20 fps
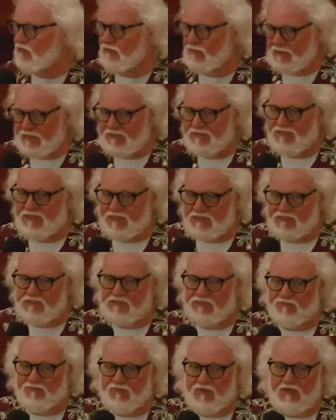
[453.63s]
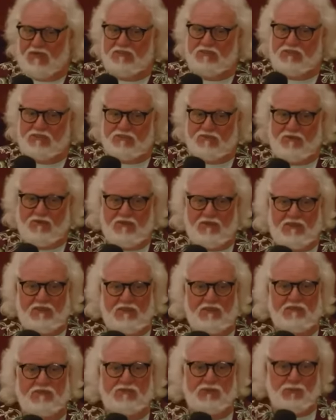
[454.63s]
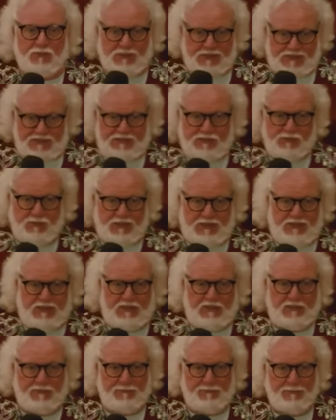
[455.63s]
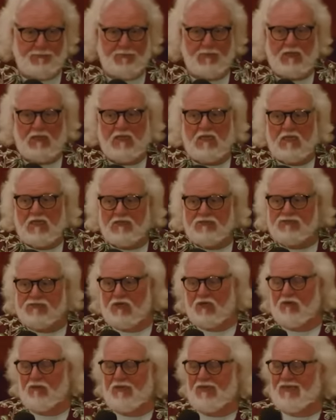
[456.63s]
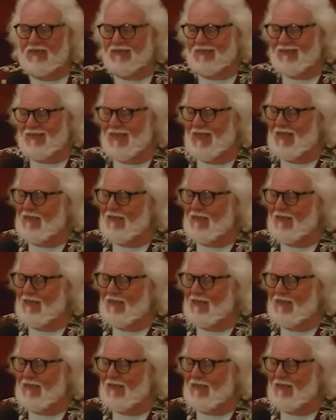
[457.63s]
to intensify starting in twenty twenty. So it